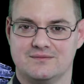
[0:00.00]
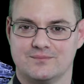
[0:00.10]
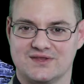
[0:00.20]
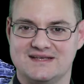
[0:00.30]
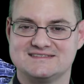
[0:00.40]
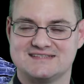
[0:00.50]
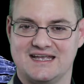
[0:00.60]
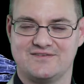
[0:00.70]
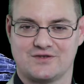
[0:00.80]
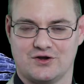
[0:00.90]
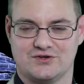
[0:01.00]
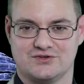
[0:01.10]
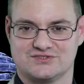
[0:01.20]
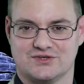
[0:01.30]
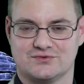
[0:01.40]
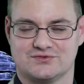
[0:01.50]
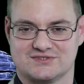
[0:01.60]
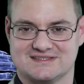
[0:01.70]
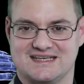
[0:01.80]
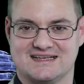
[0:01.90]
Please safeguard your
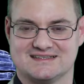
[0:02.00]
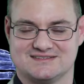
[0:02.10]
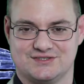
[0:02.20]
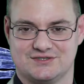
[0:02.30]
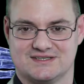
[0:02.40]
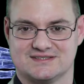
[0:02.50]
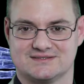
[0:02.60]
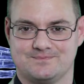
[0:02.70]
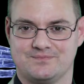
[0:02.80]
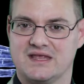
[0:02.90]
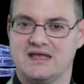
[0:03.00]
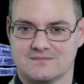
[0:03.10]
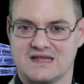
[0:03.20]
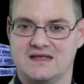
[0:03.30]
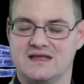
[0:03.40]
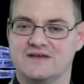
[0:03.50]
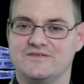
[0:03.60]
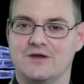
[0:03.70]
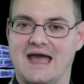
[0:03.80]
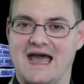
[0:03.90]
soldiers and take it serious. If
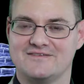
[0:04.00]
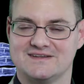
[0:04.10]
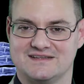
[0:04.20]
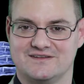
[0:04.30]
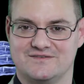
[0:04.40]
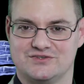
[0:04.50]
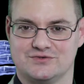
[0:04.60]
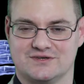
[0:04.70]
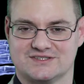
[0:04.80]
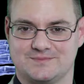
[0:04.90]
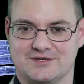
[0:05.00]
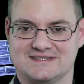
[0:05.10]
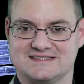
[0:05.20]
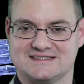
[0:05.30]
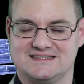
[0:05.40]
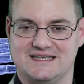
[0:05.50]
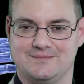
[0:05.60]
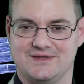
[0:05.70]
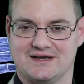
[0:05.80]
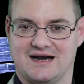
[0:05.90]
you have an individual experiencing
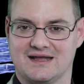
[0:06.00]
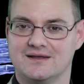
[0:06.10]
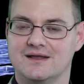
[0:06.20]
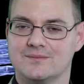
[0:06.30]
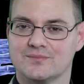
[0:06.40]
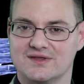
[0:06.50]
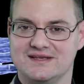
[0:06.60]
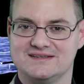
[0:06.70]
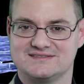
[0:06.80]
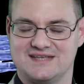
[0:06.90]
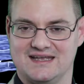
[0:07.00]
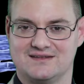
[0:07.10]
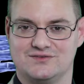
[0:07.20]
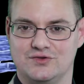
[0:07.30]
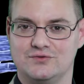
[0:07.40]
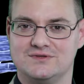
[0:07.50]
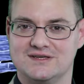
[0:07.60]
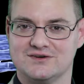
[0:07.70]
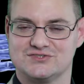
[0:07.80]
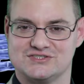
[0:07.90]
TBI, please take due
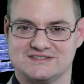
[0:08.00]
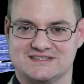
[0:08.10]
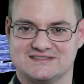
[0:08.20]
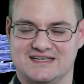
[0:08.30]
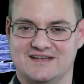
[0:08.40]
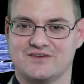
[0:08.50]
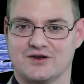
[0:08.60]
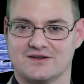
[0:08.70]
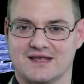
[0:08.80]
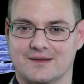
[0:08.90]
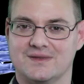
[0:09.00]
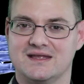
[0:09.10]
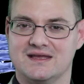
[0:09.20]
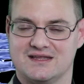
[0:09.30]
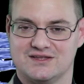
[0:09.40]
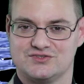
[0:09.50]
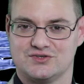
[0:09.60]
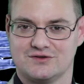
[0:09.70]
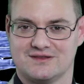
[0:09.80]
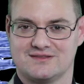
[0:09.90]
diligence to safeguard them and
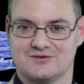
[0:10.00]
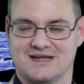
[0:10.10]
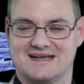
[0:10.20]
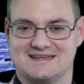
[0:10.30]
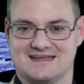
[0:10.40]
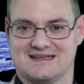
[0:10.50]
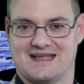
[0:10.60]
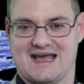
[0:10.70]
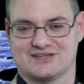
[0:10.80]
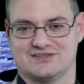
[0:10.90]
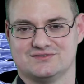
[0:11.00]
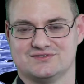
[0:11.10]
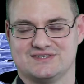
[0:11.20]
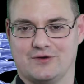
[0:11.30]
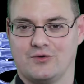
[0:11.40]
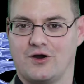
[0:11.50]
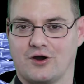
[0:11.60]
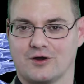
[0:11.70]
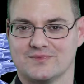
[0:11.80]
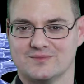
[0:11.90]
ensure that they're not taking actions that will
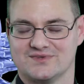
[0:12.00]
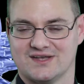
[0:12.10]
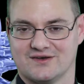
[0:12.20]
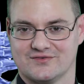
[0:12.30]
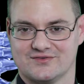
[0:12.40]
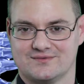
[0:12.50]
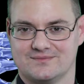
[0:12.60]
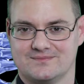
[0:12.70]
harm themselves.